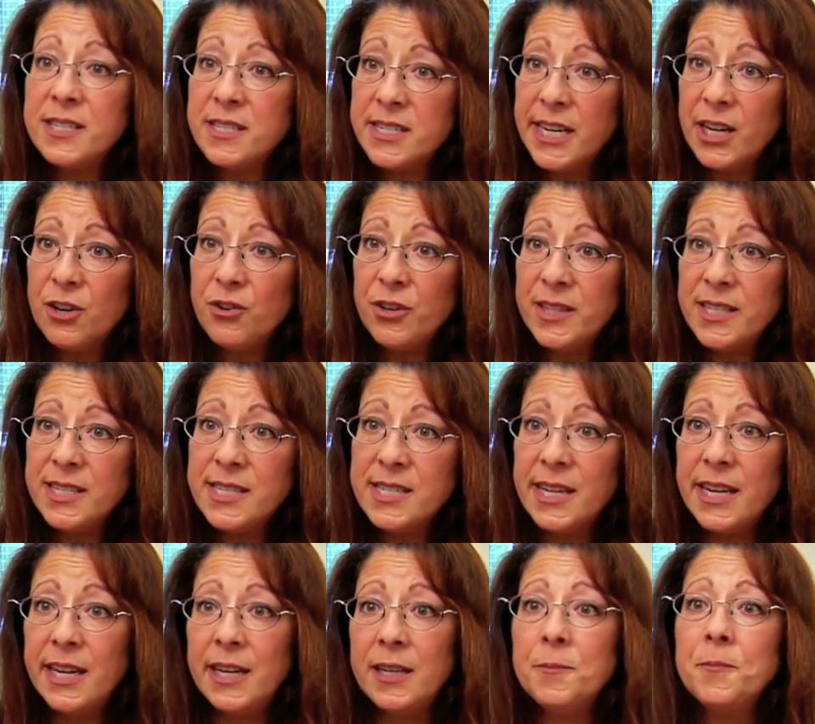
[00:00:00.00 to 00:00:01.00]
stinger in the
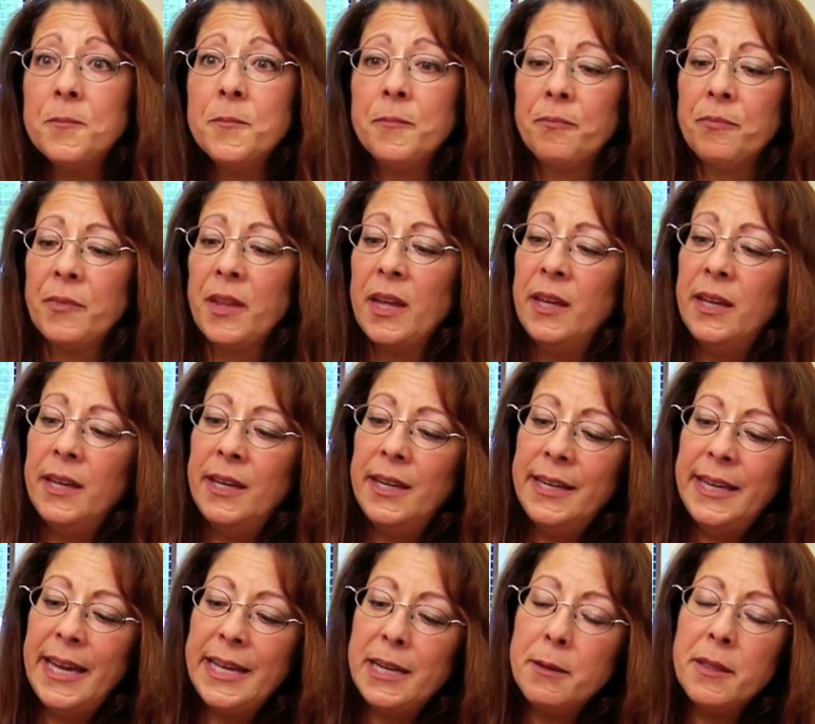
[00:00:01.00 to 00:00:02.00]
skin,
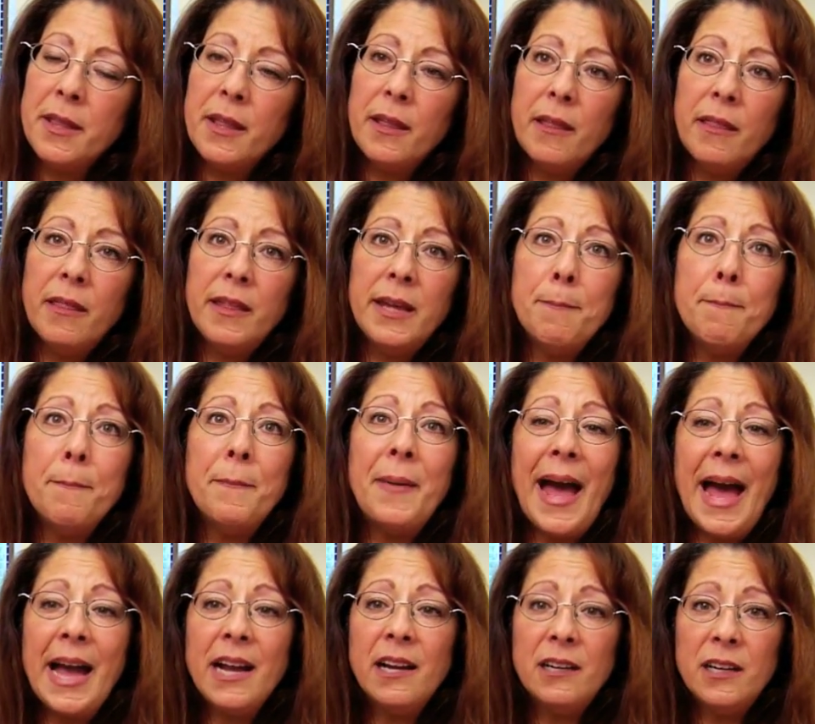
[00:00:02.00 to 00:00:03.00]
get the
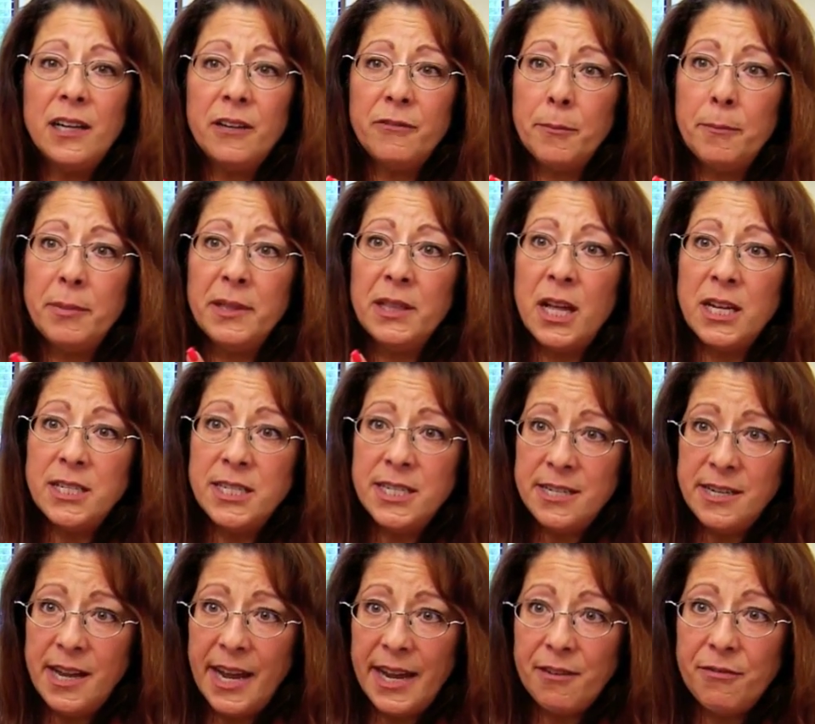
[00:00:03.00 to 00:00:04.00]
back of a
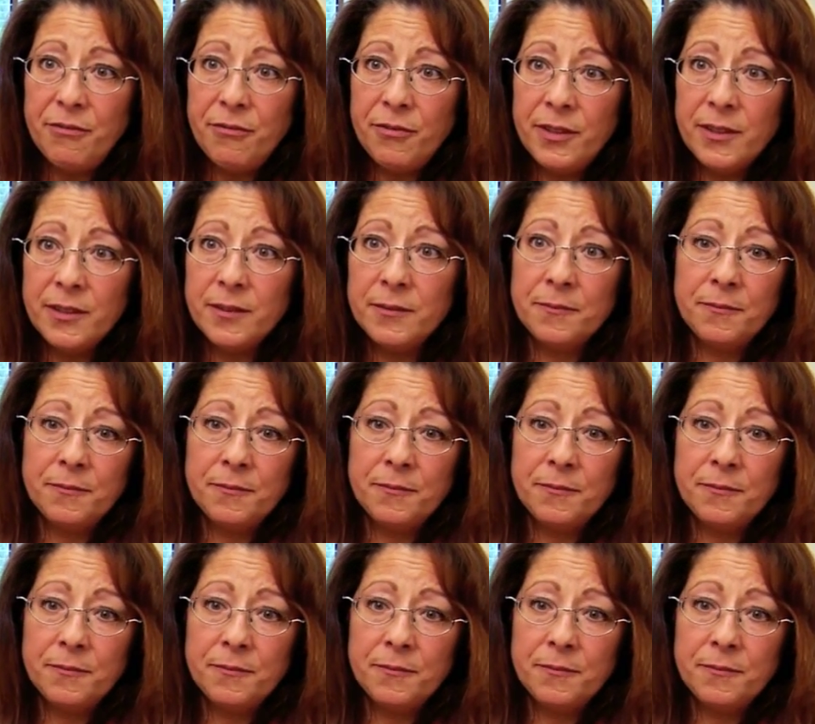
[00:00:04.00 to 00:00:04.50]
blunt knife,